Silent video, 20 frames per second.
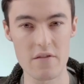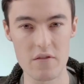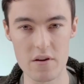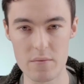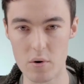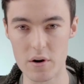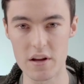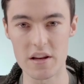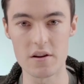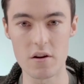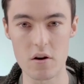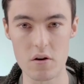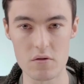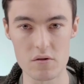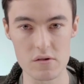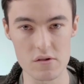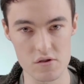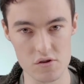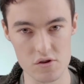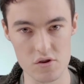everybody
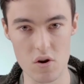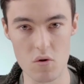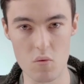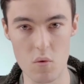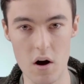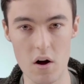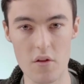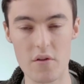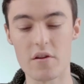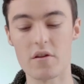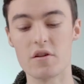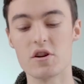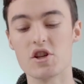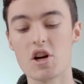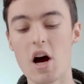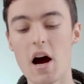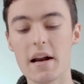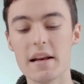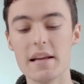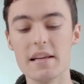knows so well. They're a
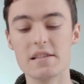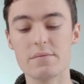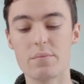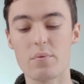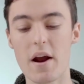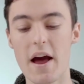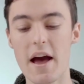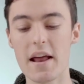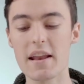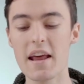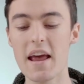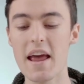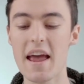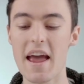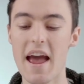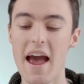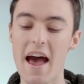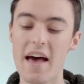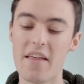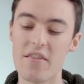Chinese brand
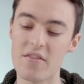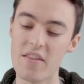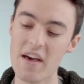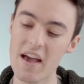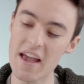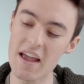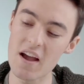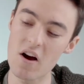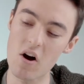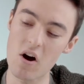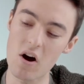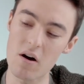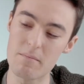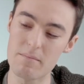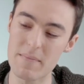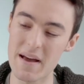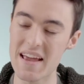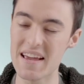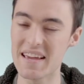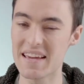and they are
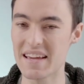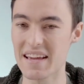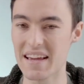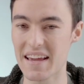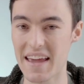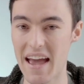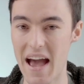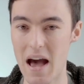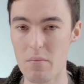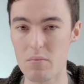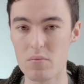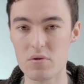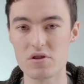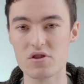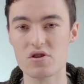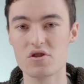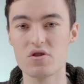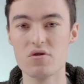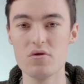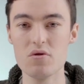making
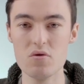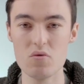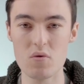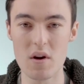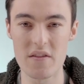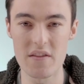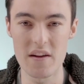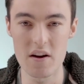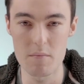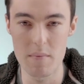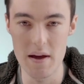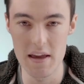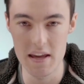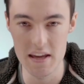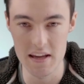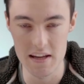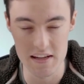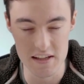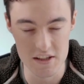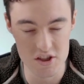cameras too, and they're
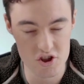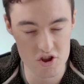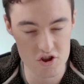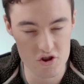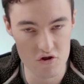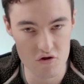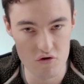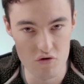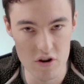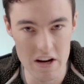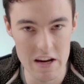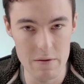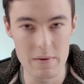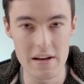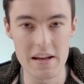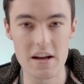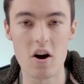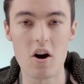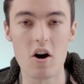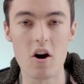making it
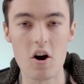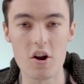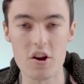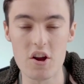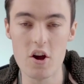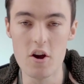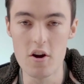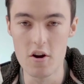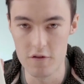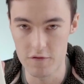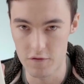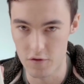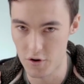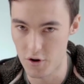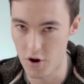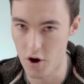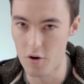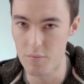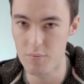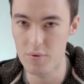extremely hard for
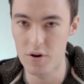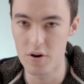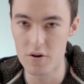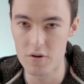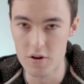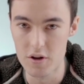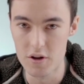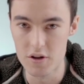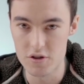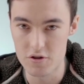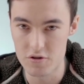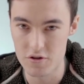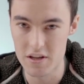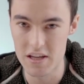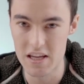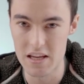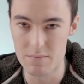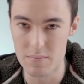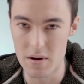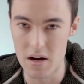GoPro to
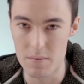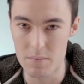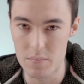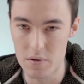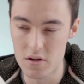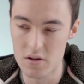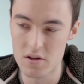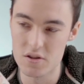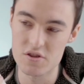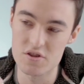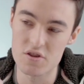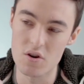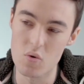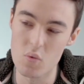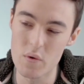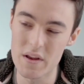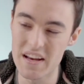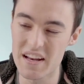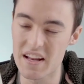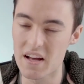keep up. So
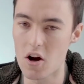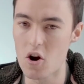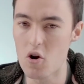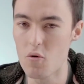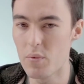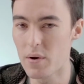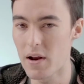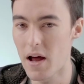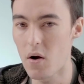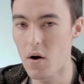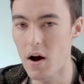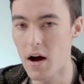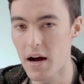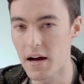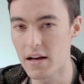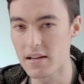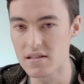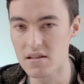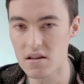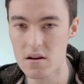we need to open our
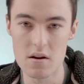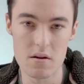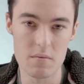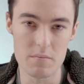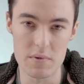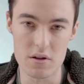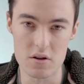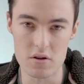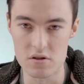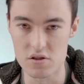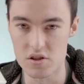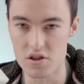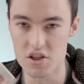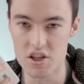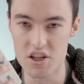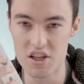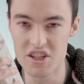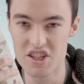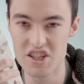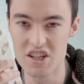eyes because
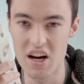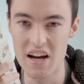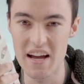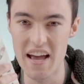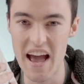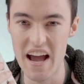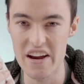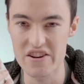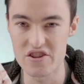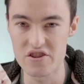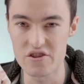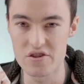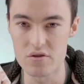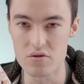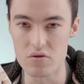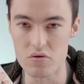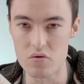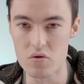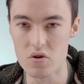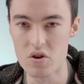the DJI Action
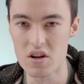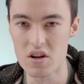2